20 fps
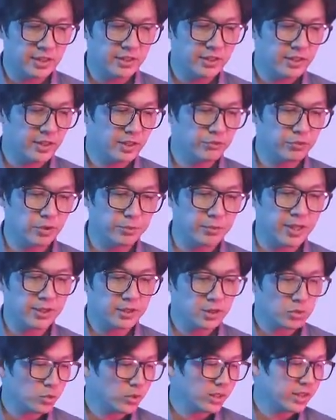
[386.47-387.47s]
anything from
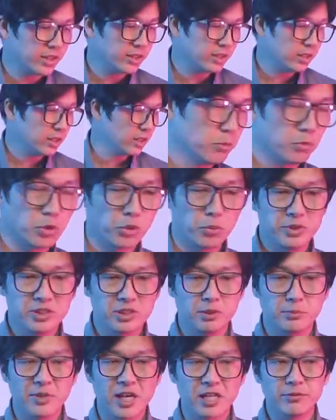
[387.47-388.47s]
X-Way, the more
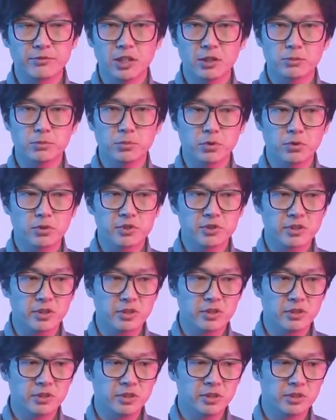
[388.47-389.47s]
recent Backfire boards,
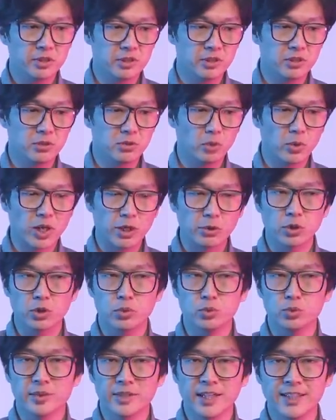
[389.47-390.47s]
the
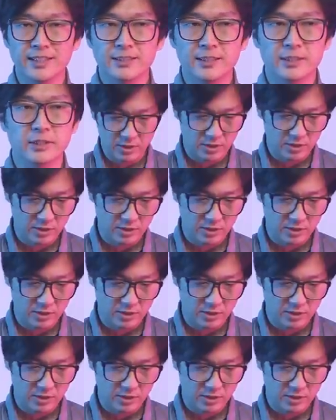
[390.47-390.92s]
WowGo Knight,